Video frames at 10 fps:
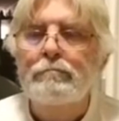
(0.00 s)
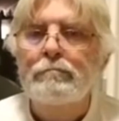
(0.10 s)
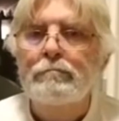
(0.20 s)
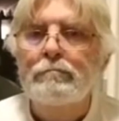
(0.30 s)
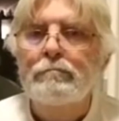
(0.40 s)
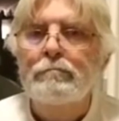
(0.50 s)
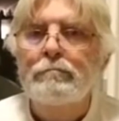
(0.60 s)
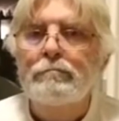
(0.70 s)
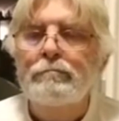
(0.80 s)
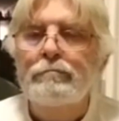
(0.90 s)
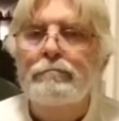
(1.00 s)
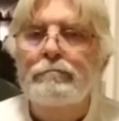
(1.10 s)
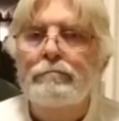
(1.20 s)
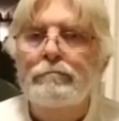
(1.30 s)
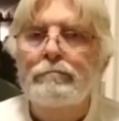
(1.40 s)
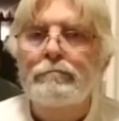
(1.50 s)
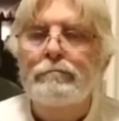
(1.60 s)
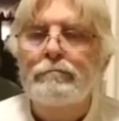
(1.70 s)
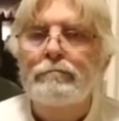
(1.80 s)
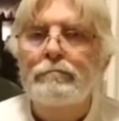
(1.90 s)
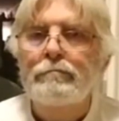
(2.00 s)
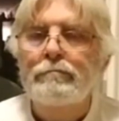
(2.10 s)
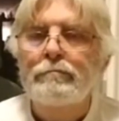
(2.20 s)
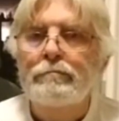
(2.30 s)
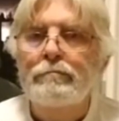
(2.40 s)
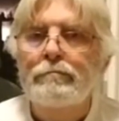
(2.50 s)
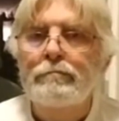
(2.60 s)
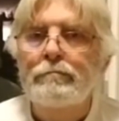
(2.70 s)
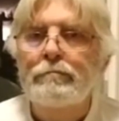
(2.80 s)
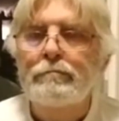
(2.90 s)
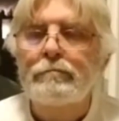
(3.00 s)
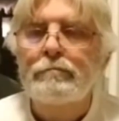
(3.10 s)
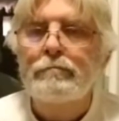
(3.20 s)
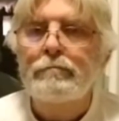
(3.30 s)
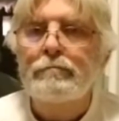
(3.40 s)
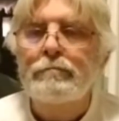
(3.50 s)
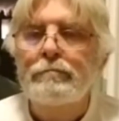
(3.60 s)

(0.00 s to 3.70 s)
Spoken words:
[no speech]